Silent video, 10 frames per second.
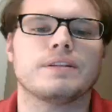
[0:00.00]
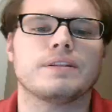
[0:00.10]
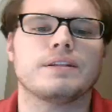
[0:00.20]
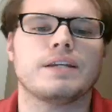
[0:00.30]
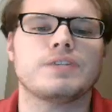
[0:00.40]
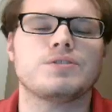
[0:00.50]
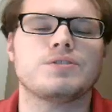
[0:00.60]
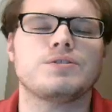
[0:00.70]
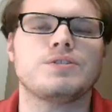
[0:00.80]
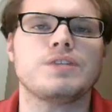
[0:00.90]
it
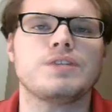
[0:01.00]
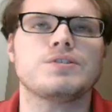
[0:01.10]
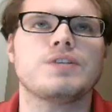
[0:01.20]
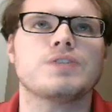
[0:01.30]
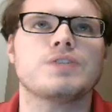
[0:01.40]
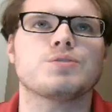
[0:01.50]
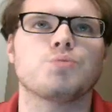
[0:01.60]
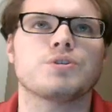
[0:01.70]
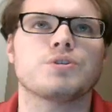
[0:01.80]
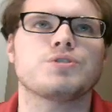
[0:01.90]
just doesn't
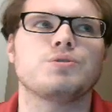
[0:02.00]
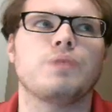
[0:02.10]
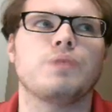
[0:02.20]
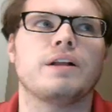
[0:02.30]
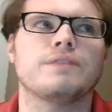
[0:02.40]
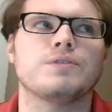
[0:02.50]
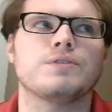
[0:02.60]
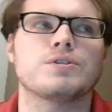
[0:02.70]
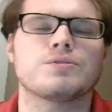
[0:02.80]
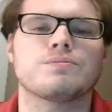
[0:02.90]
work too well if you
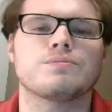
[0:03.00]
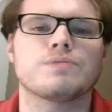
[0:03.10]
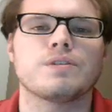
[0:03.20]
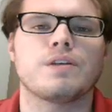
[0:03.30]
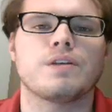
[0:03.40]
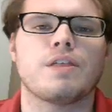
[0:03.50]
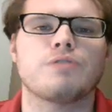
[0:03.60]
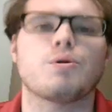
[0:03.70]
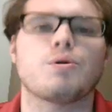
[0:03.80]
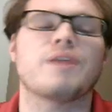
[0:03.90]
just
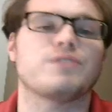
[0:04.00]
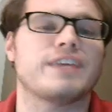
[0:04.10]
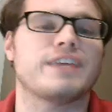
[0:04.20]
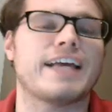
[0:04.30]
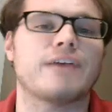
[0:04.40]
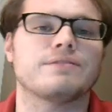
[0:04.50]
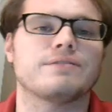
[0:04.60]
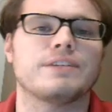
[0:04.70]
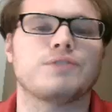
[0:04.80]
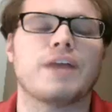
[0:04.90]
throw everything out.
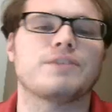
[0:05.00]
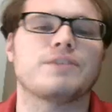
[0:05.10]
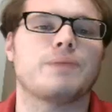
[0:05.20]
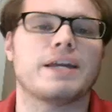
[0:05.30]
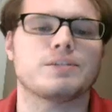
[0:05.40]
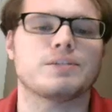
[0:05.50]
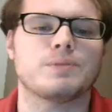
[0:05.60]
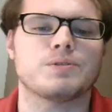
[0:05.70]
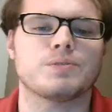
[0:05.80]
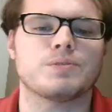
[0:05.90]
If you're having a bad
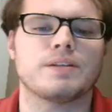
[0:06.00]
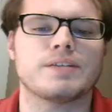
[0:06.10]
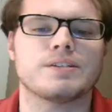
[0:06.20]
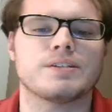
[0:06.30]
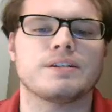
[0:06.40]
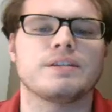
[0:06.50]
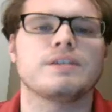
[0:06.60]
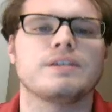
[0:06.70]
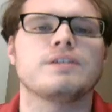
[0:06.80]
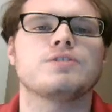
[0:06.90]
experience with the lesson,
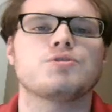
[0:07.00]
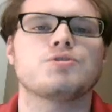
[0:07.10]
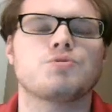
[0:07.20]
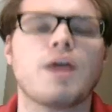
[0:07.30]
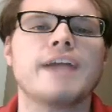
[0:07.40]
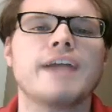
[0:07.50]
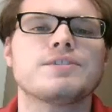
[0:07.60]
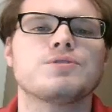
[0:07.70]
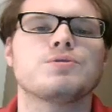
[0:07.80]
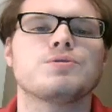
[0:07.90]
try
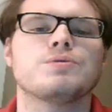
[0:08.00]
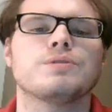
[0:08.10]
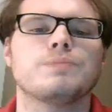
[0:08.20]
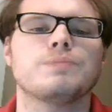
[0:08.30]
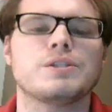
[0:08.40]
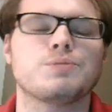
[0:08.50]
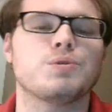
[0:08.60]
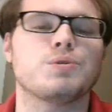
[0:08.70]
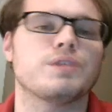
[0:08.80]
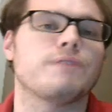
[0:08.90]
to be
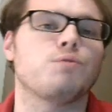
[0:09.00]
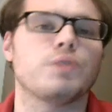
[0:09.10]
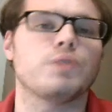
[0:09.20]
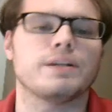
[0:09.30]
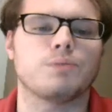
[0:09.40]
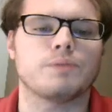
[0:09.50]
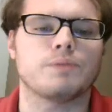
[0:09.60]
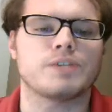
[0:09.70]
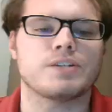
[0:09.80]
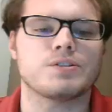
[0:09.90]
smooth and avoid abrupt
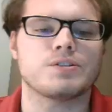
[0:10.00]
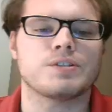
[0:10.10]
changes.